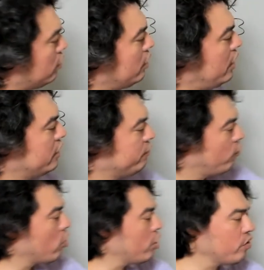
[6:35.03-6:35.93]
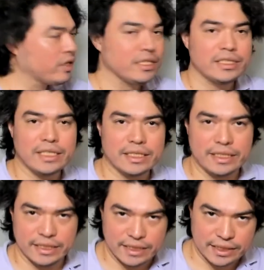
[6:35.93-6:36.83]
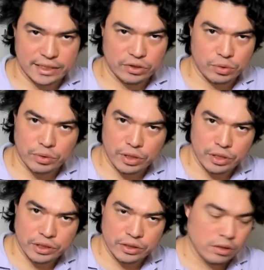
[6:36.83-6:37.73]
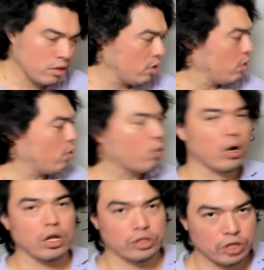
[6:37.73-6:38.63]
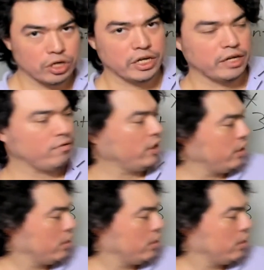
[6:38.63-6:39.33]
is 466 and 2/3, or alternatively,